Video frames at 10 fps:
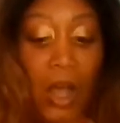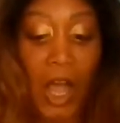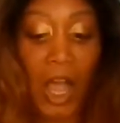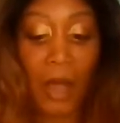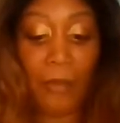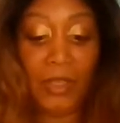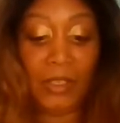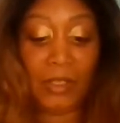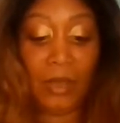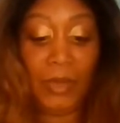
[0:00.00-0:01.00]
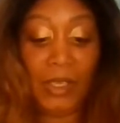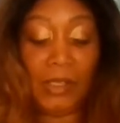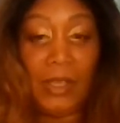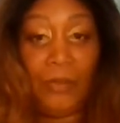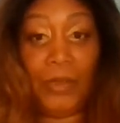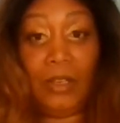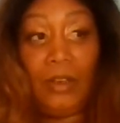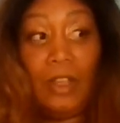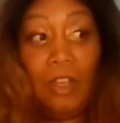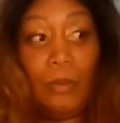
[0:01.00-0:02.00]
Um, this could be
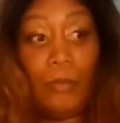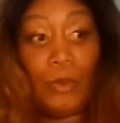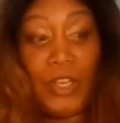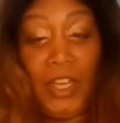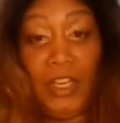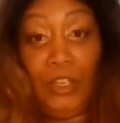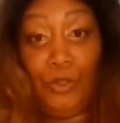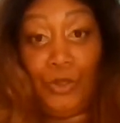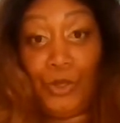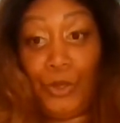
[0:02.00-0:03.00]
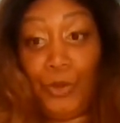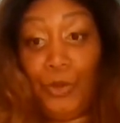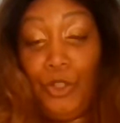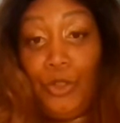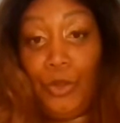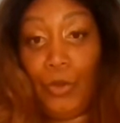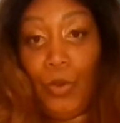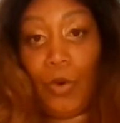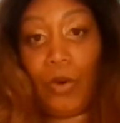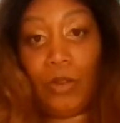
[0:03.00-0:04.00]
something pertaining to
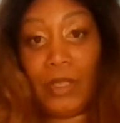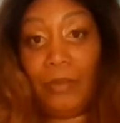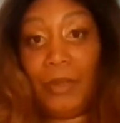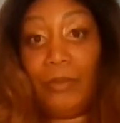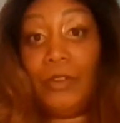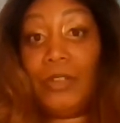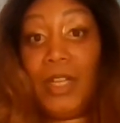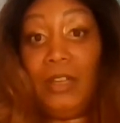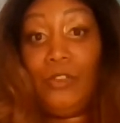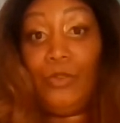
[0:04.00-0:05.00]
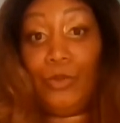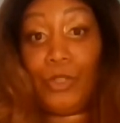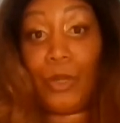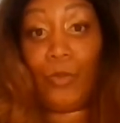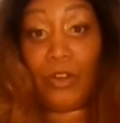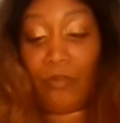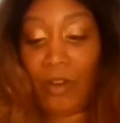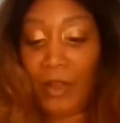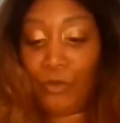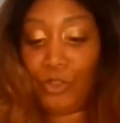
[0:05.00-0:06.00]
you, or something pertaining to someone
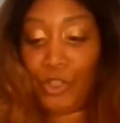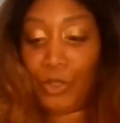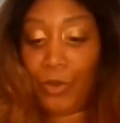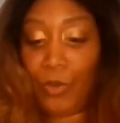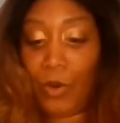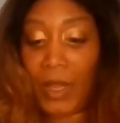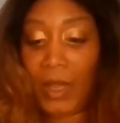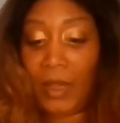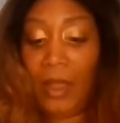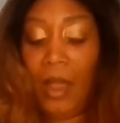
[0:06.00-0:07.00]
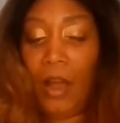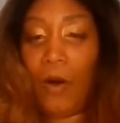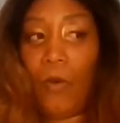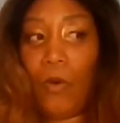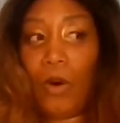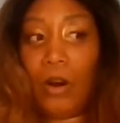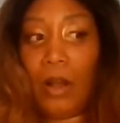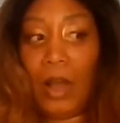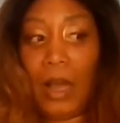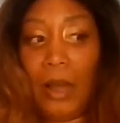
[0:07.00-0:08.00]
around you, okay?
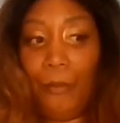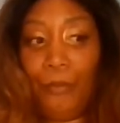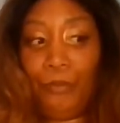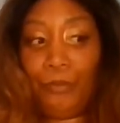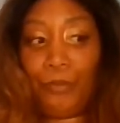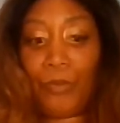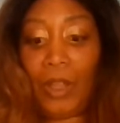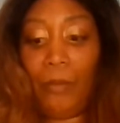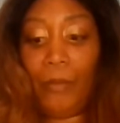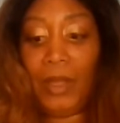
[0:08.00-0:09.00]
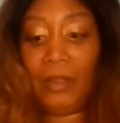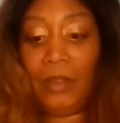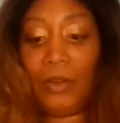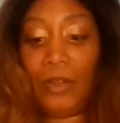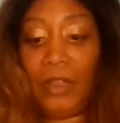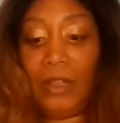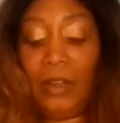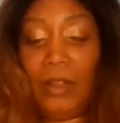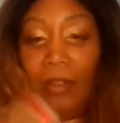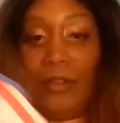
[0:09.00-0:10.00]
Or, um, but they're,
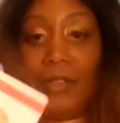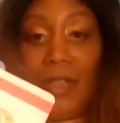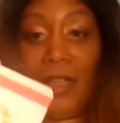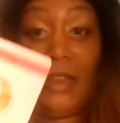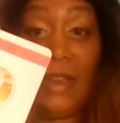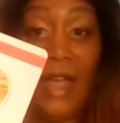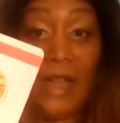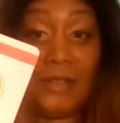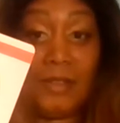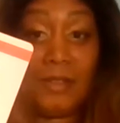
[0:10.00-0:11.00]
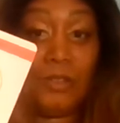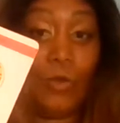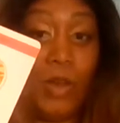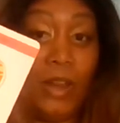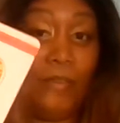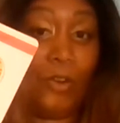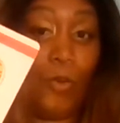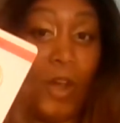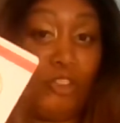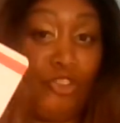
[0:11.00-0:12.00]
and they're saying yes to whatever
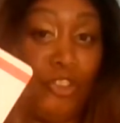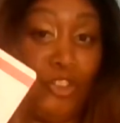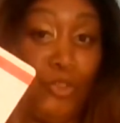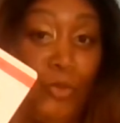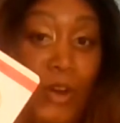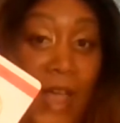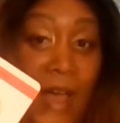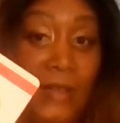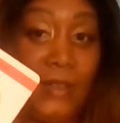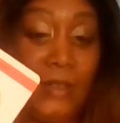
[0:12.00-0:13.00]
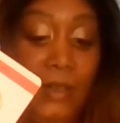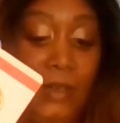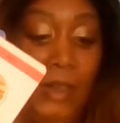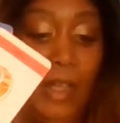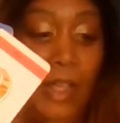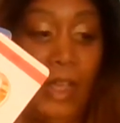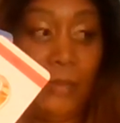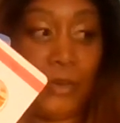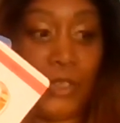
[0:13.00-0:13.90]
question that you were asking and